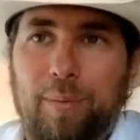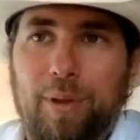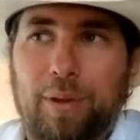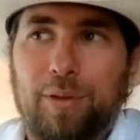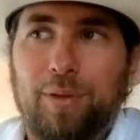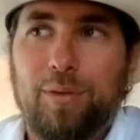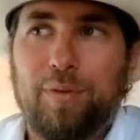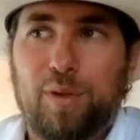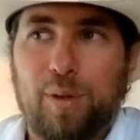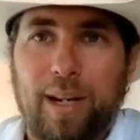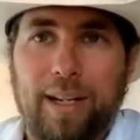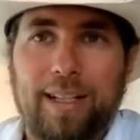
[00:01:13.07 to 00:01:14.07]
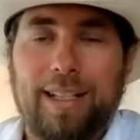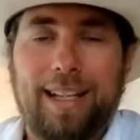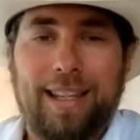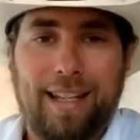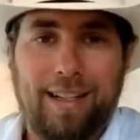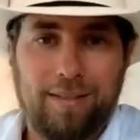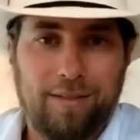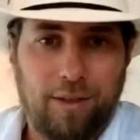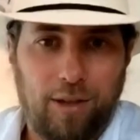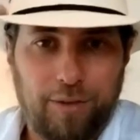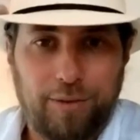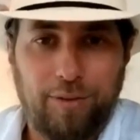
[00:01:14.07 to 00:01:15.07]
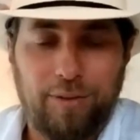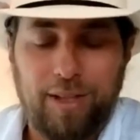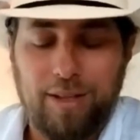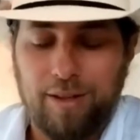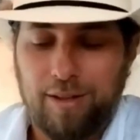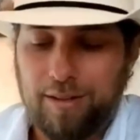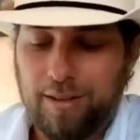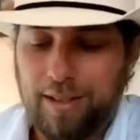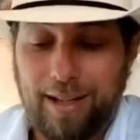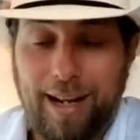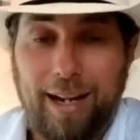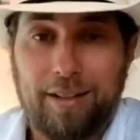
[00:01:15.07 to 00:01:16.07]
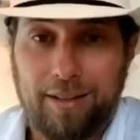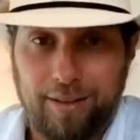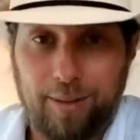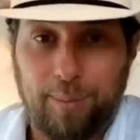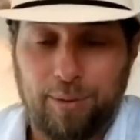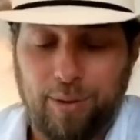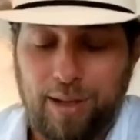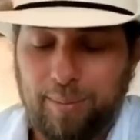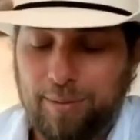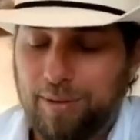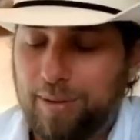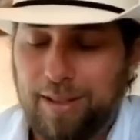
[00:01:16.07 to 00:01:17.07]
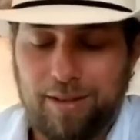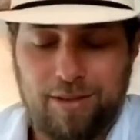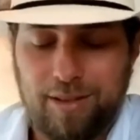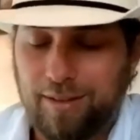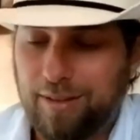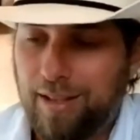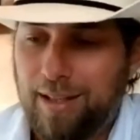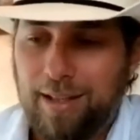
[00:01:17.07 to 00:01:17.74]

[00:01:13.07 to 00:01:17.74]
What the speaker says: those who've tried it and then also stayed on and actually subscribed to it is just